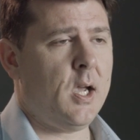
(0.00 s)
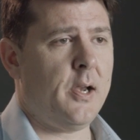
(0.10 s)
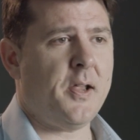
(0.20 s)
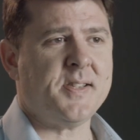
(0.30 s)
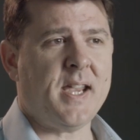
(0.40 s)

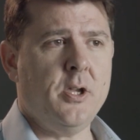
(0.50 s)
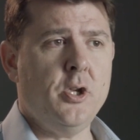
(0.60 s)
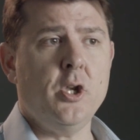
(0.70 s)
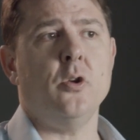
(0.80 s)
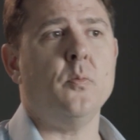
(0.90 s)
And I say
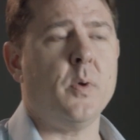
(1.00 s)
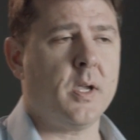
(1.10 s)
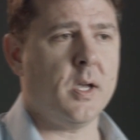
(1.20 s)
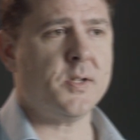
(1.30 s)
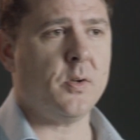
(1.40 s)
new
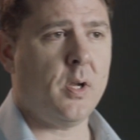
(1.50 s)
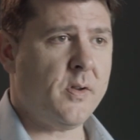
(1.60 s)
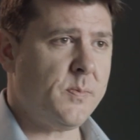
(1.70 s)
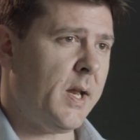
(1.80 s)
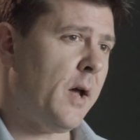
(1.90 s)
because although
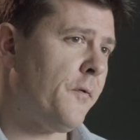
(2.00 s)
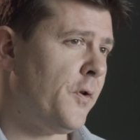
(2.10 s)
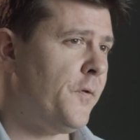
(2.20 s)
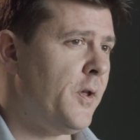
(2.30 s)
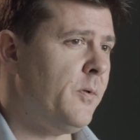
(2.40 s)
it's been out
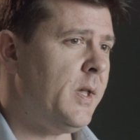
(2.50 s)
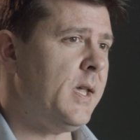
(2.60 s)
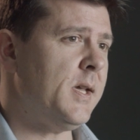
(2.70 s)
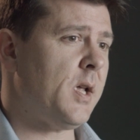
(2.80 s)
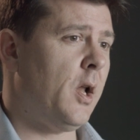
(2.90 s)
for a few
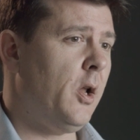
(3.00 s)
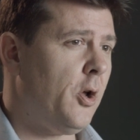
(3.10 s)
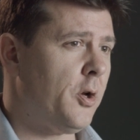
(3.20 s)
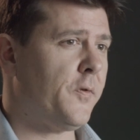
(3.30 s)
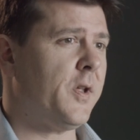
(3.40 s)
years, a
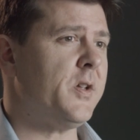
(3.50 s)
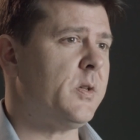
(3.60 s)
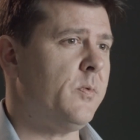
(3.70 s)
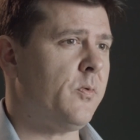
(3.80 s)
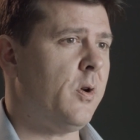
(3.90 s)
lot of
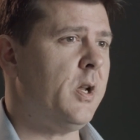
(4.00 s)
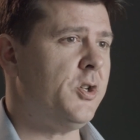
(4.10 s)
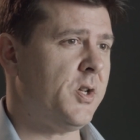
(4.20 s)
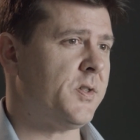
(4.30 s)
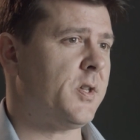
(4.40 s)
customers are only
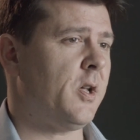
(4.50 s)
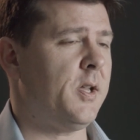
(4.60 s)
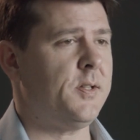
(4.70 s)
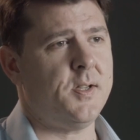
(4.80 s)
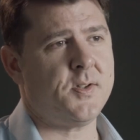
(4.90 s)
just
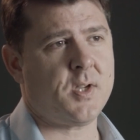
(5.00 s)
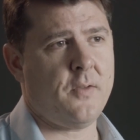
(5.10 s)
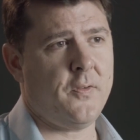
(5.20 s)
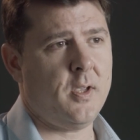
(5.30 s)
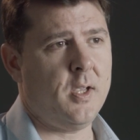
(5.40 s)
starting to
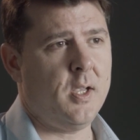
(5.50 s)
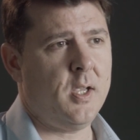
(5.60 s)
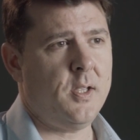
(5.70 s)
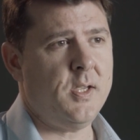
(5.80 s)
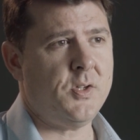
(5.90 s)
discover
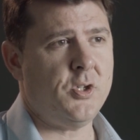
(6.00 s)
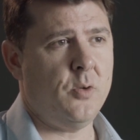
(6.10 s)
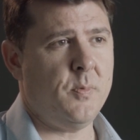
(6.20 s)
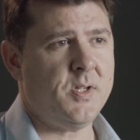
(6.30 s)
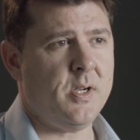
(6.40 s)
this
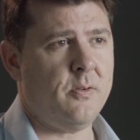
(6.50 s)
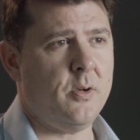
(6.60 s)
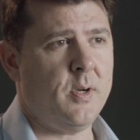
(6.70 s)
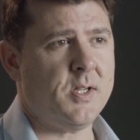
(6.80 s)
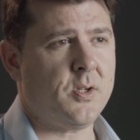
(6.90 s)
new
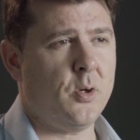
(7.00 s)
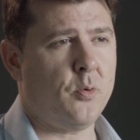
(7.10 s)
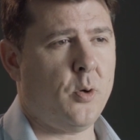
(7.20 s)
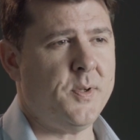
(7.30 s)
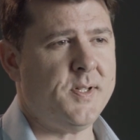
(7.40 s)
material and its good
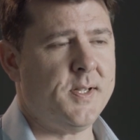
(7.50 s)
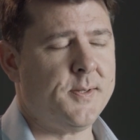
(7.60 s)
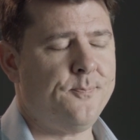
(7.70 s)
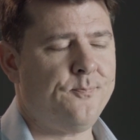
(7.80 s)
properties.